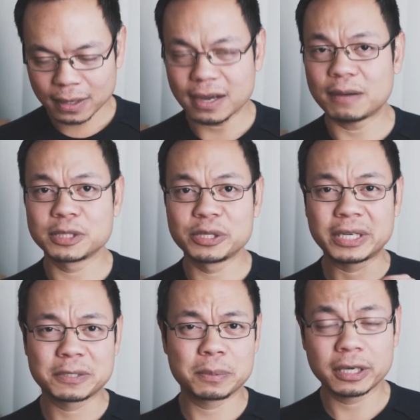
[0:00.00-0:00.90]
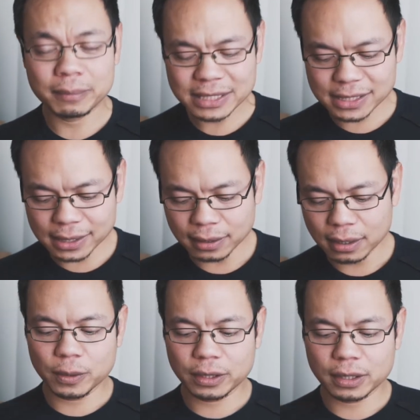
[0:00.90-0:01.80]
I'm still experimenting.
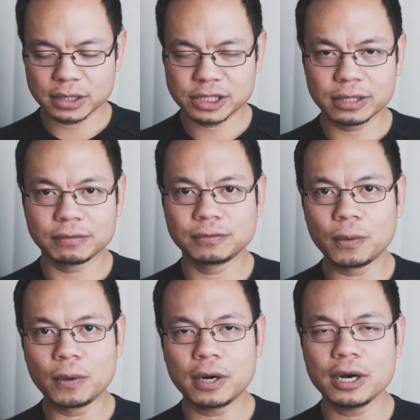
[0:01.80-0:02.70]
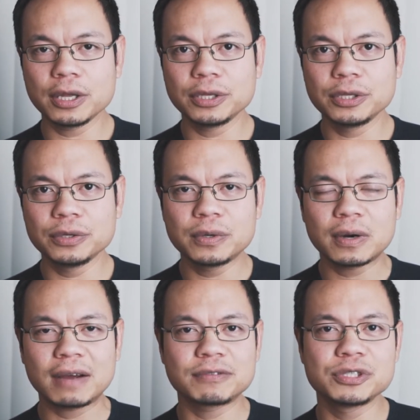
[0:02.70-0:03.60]
With Cine 4, you
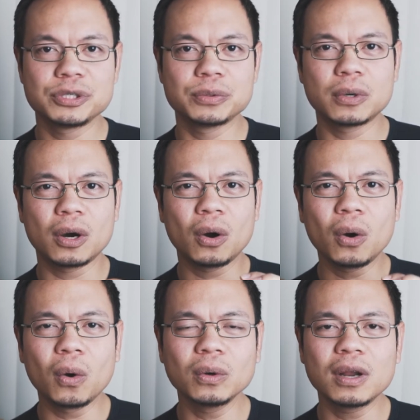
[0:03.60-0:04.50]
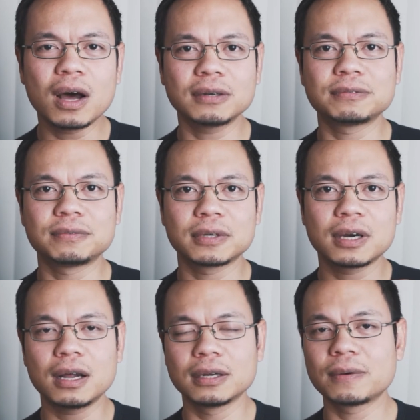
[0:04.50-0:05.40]
don't have to do a whole lot of
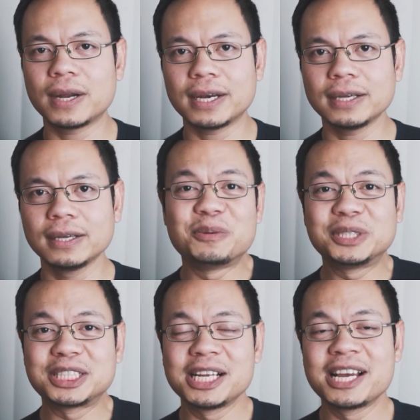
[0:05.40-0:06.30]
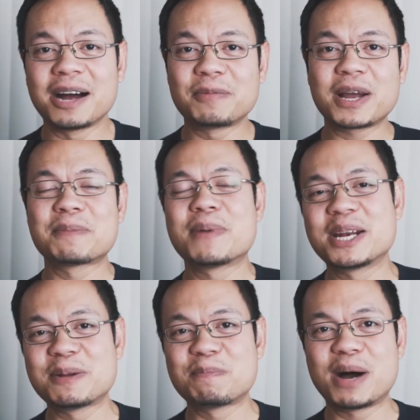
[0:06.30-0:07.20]
color grading. I recently got
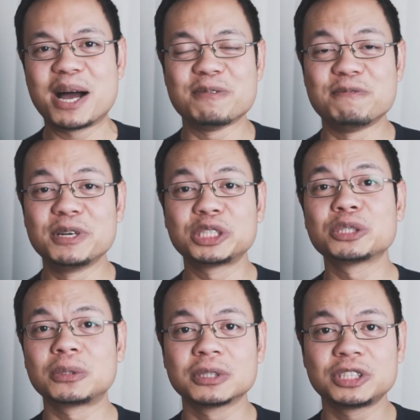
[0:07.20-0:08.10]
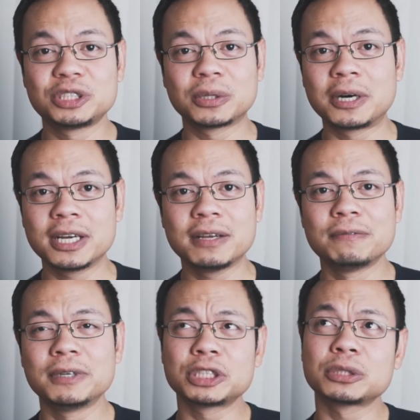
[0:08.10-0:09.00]
recommended by Visual Choi,
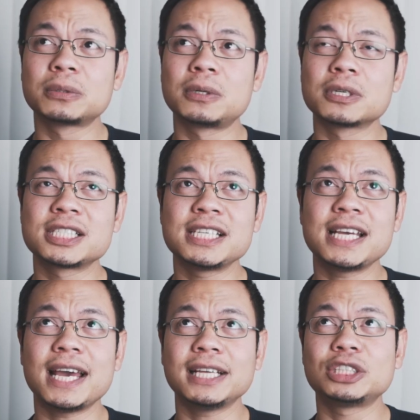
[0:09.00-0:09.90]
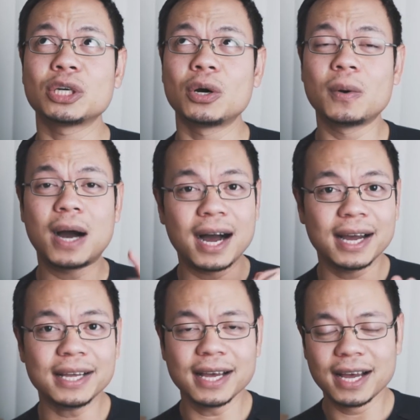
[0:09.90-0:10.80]
Visual
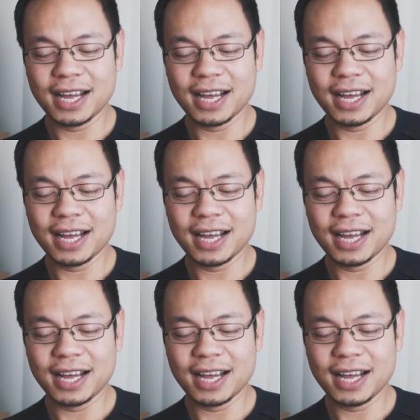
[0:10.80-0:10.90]
CHOI.